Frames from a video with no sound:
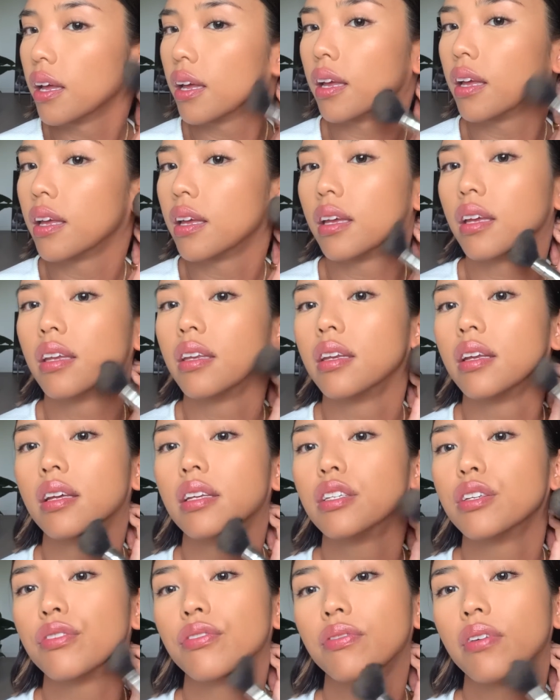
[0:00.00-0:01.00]
And
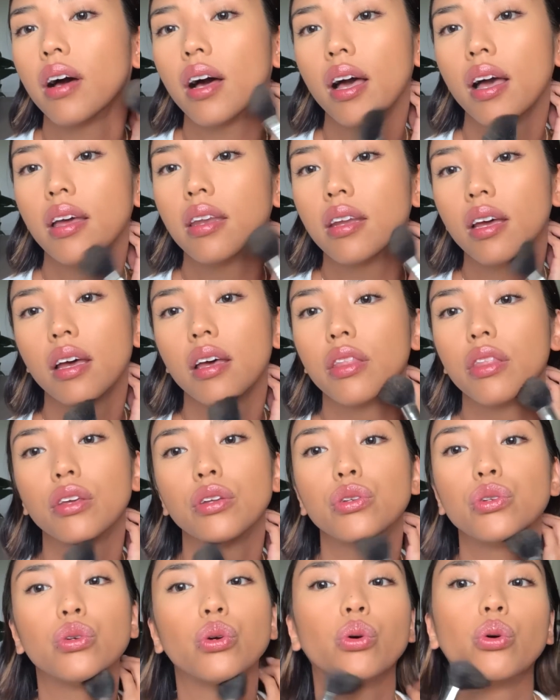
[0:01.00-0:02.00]
define the
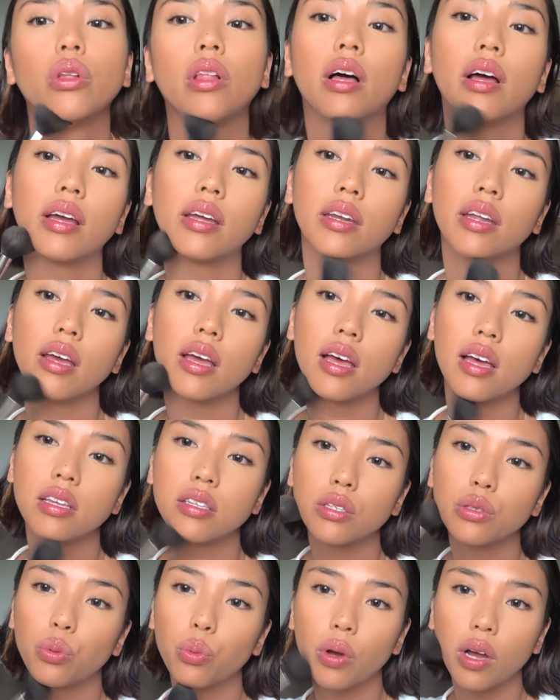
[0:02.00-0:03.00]
jawline
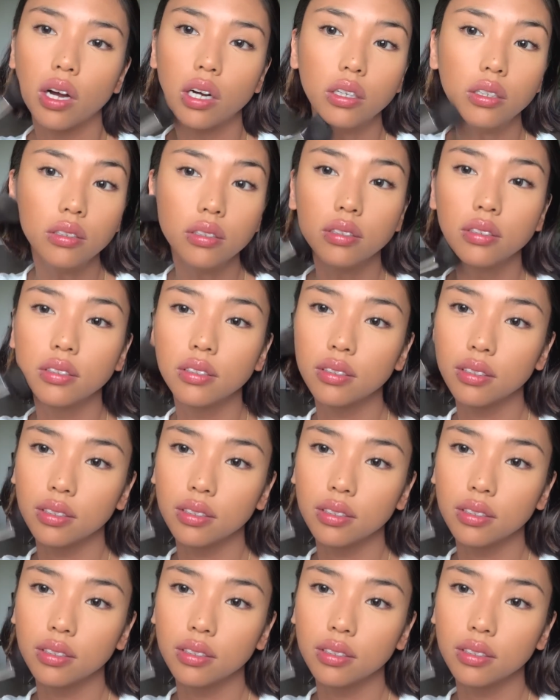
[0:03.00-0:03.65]
as well.